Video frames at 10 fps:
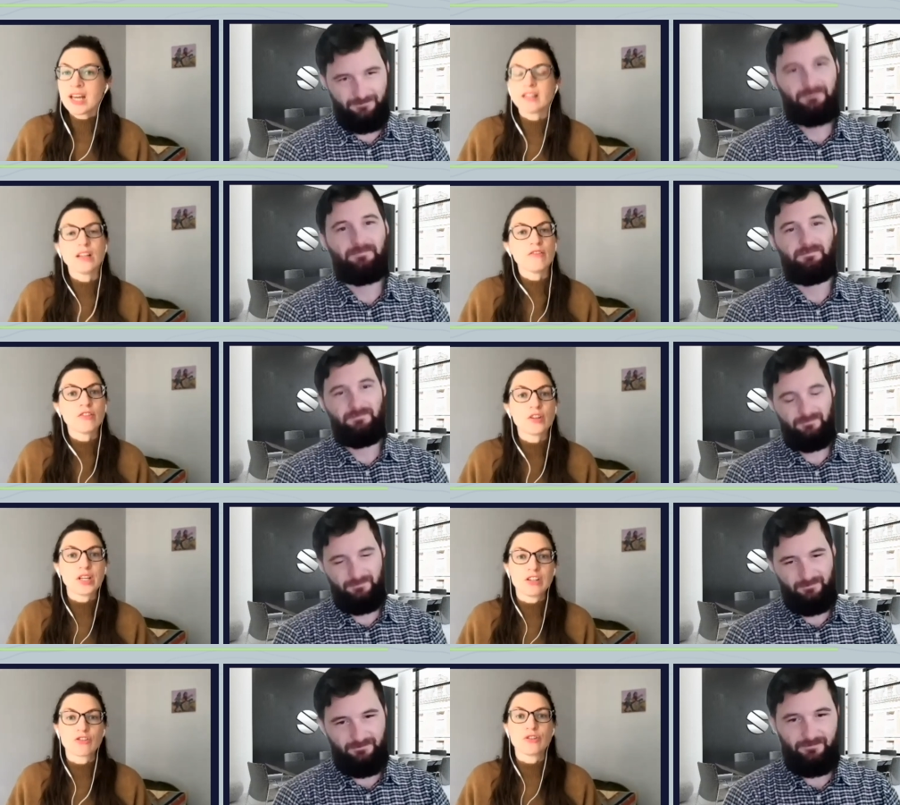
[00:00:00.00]
Speaker 1: I'd love for you
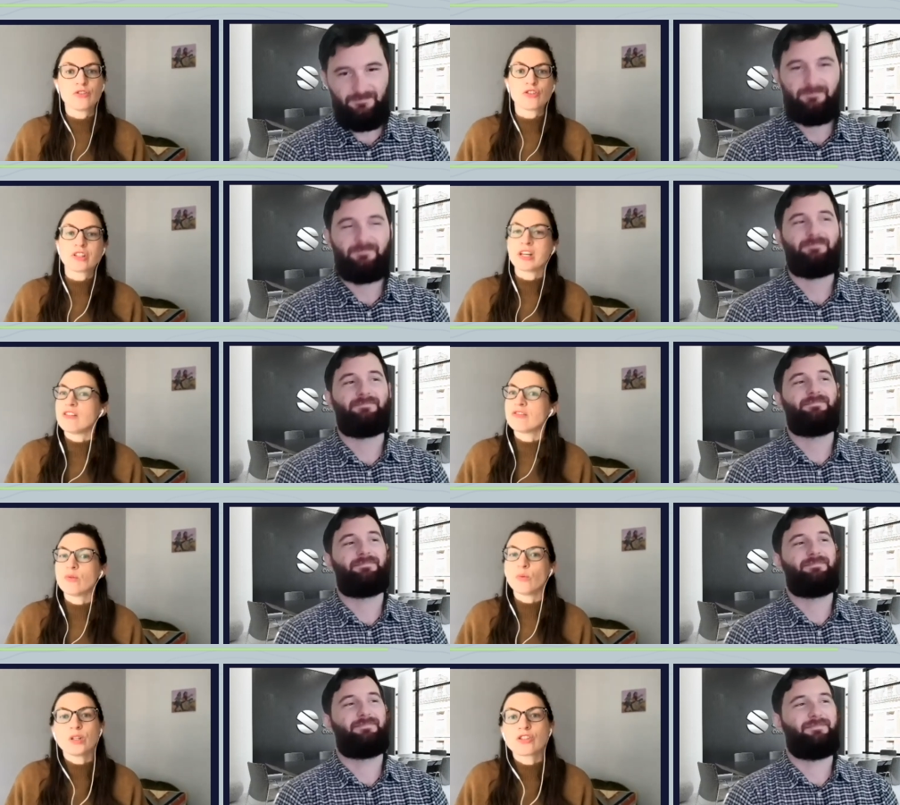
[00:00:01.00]
to introduce yourself.
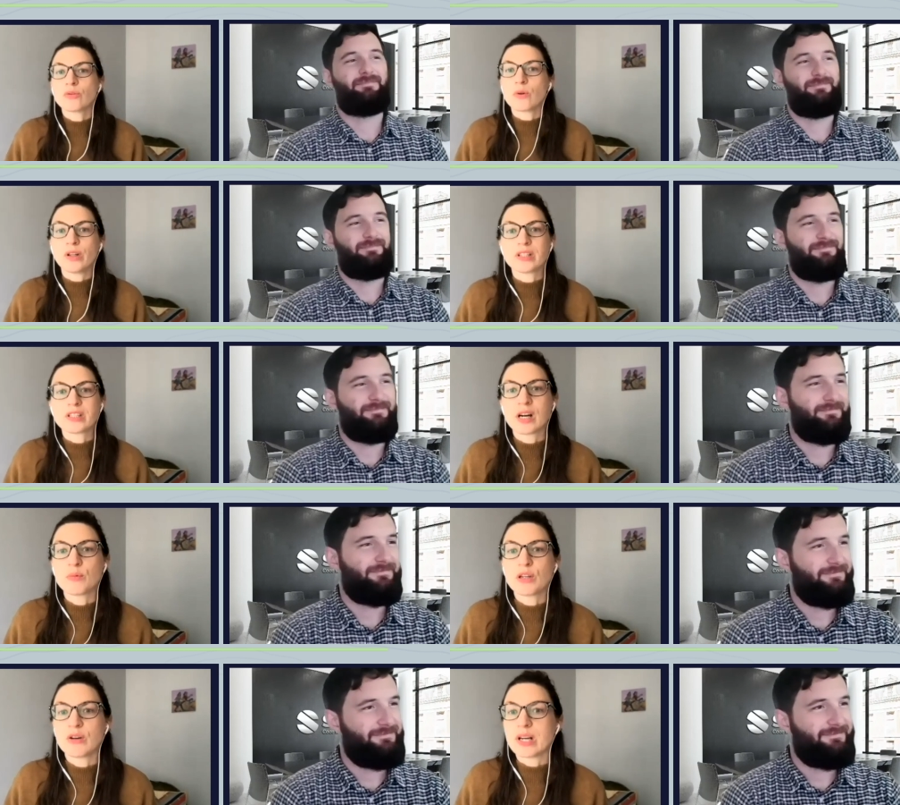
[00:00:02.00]
What's your role at
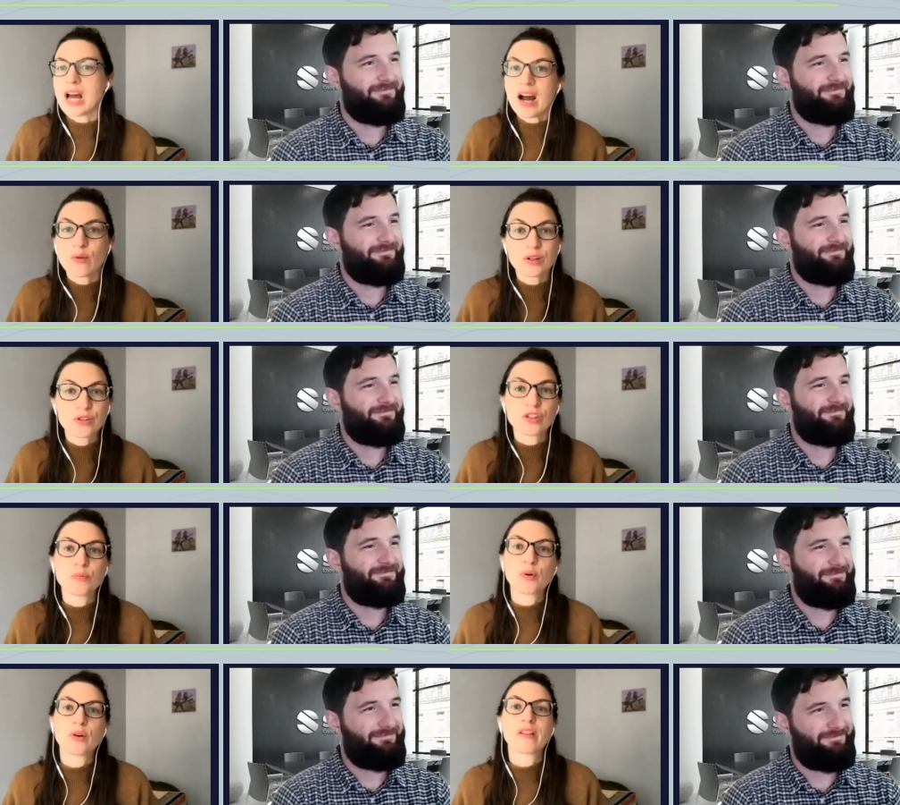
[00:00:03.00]
Sabio, and how are you
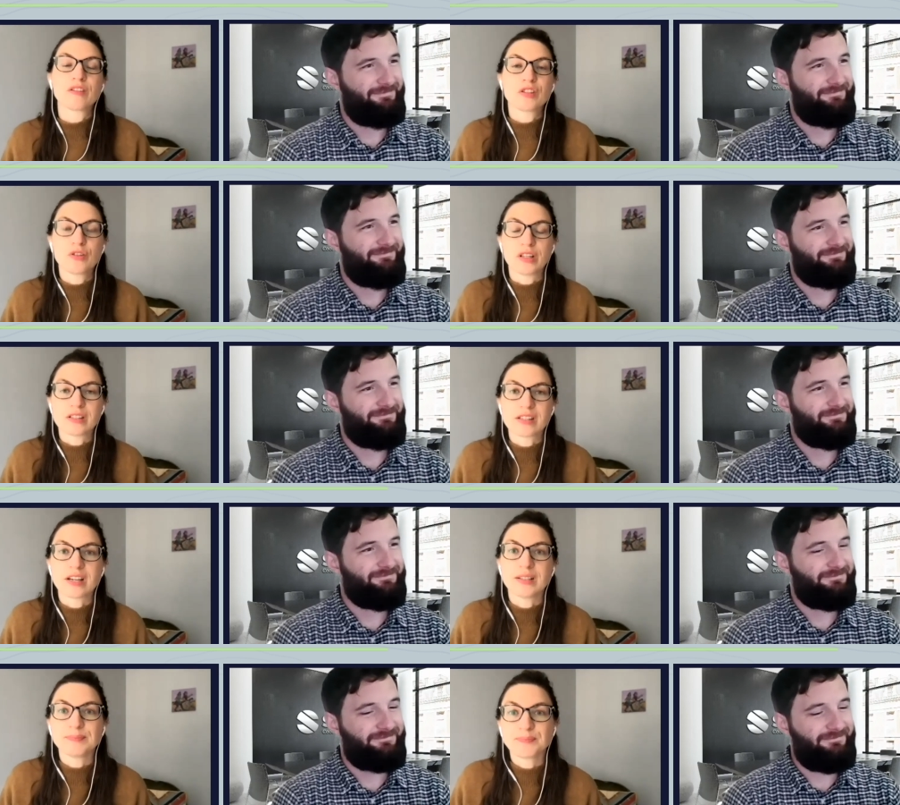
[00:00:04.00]
supporting the students
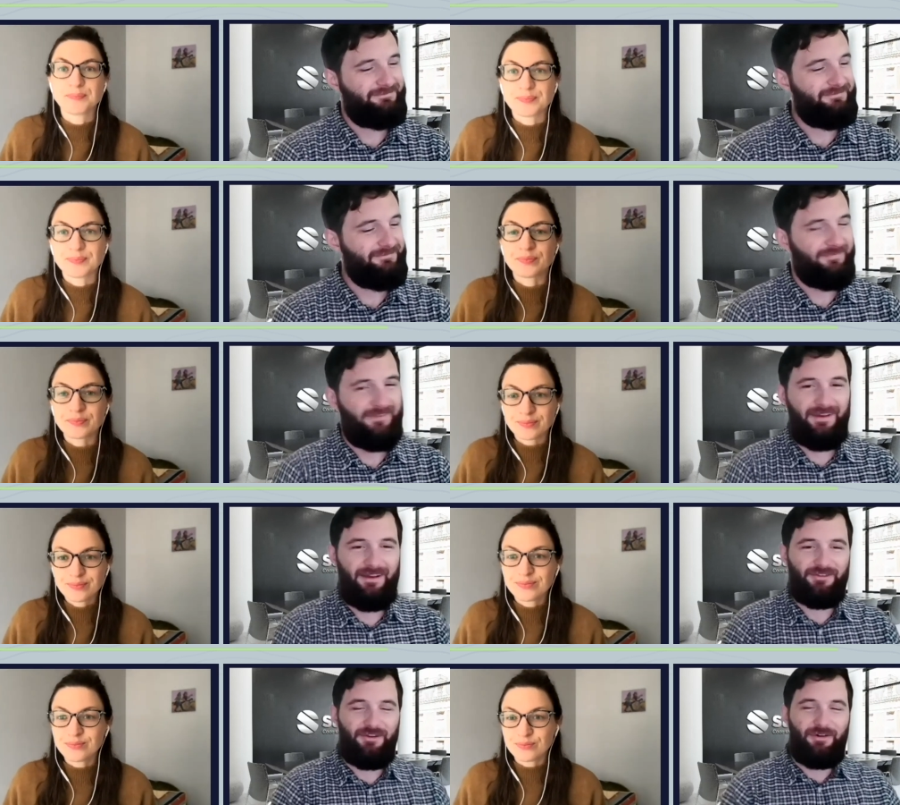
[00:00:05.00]
there?
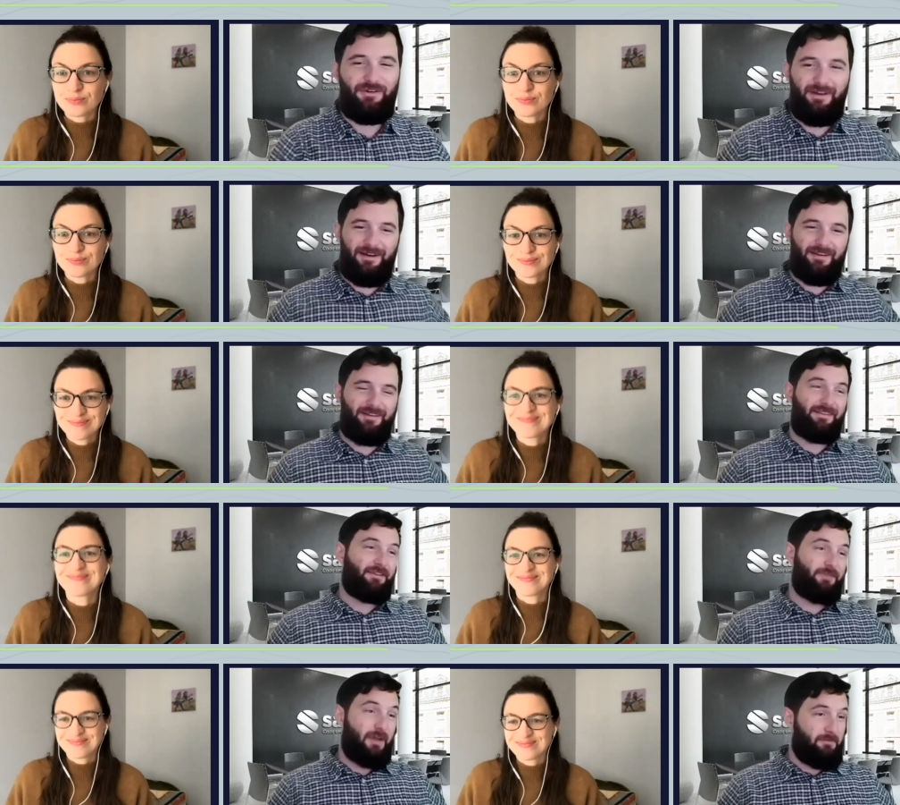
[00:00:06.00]
Speaker 2: Hey, how's it going? Uh,
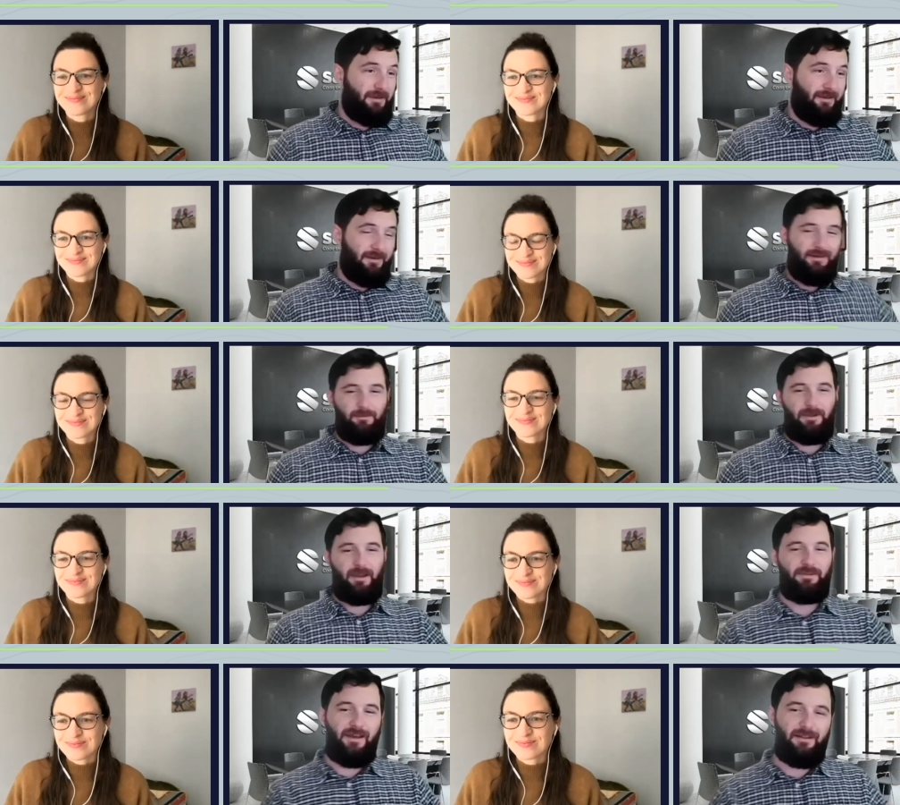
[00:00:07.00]
thanks for having me. My
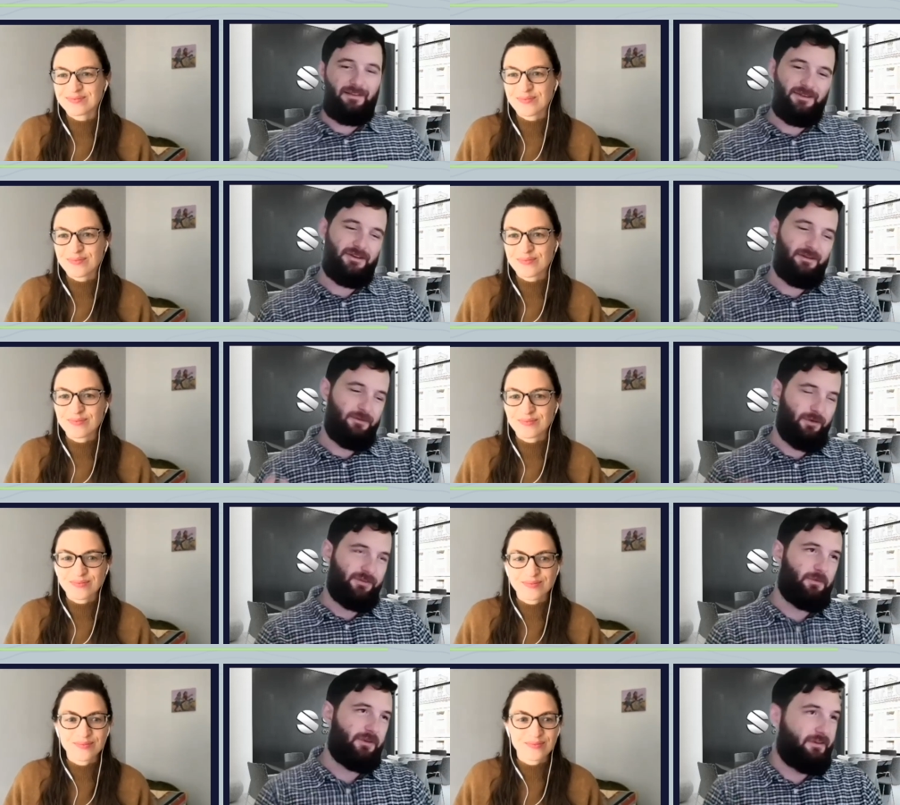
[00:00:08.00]
name is Zach Lynch, and of
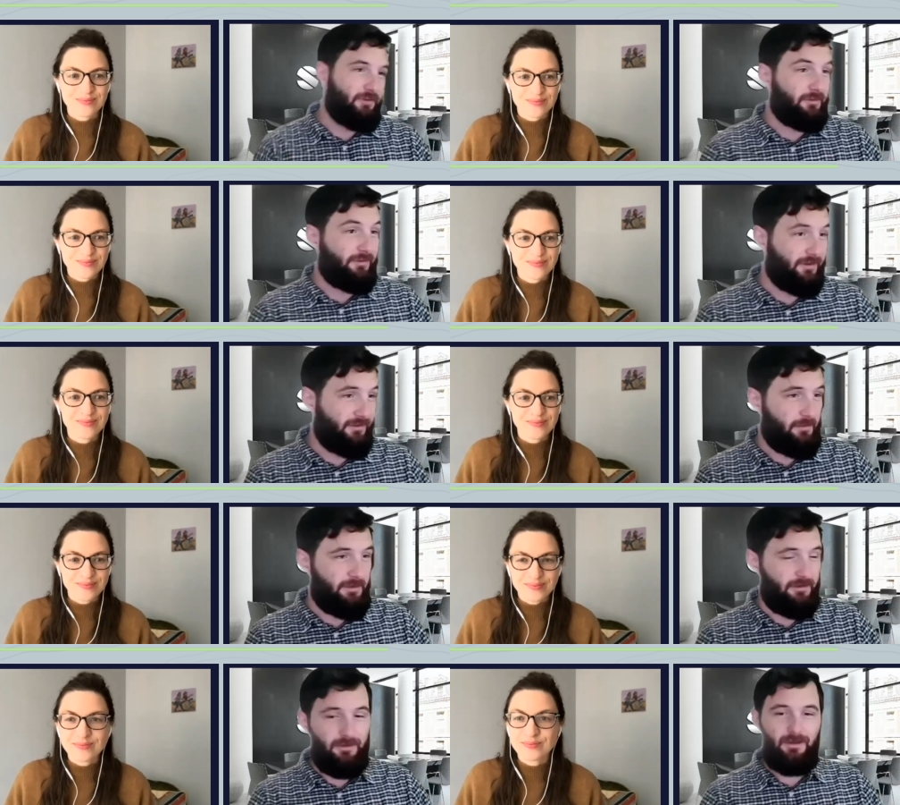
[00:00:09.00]
course, I'm one of the instructors here at
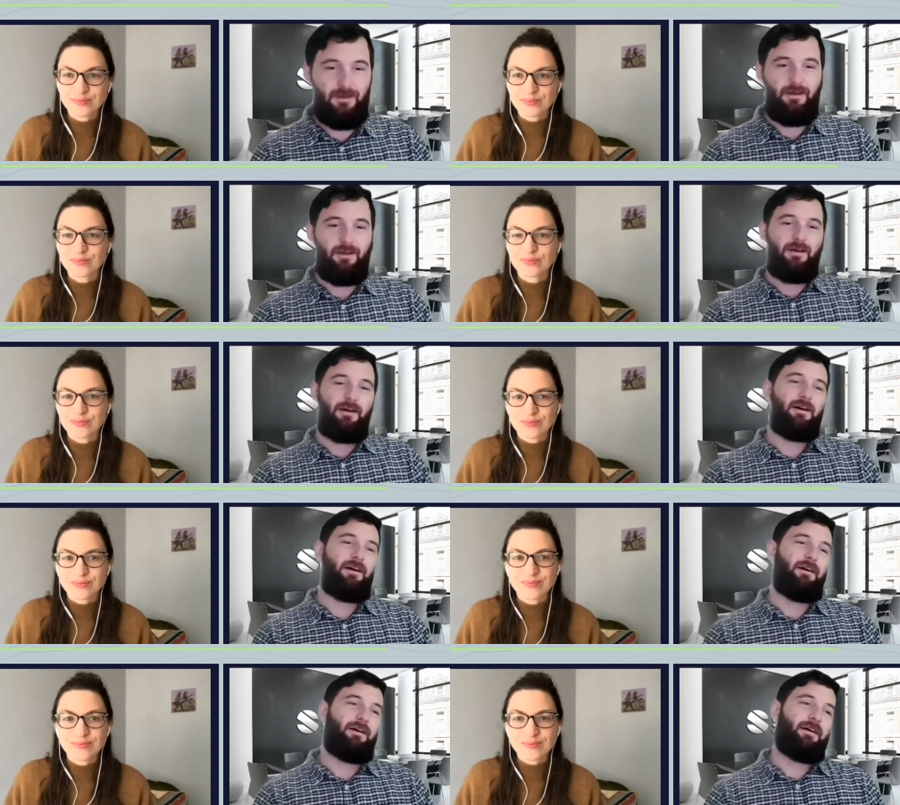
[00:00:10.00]
Sabio.
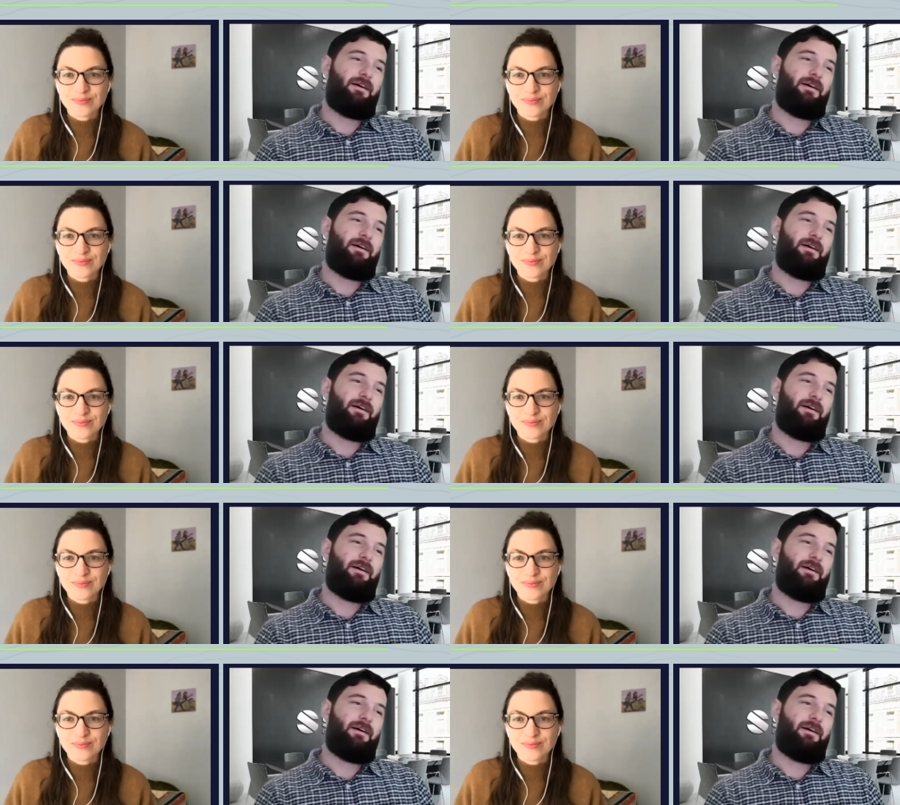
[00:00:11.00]
Uh,